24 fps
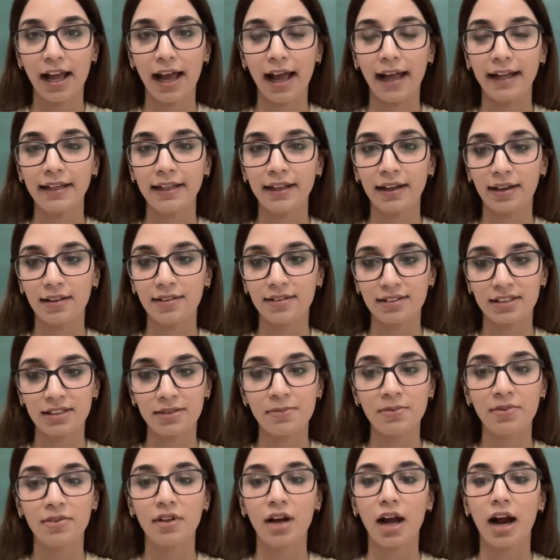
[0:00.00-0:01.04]
and
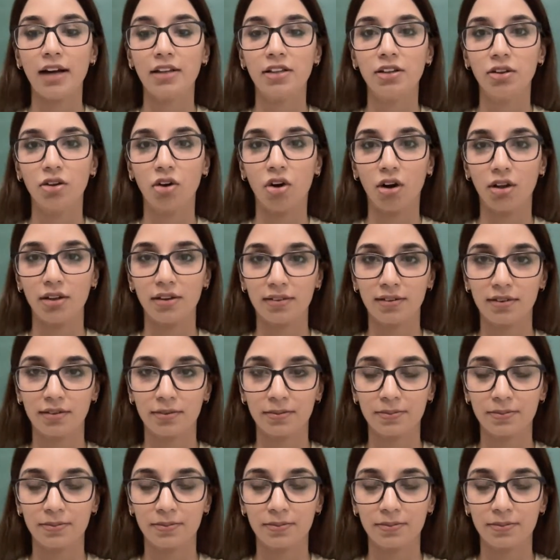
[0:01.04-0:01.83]
customs are the laws.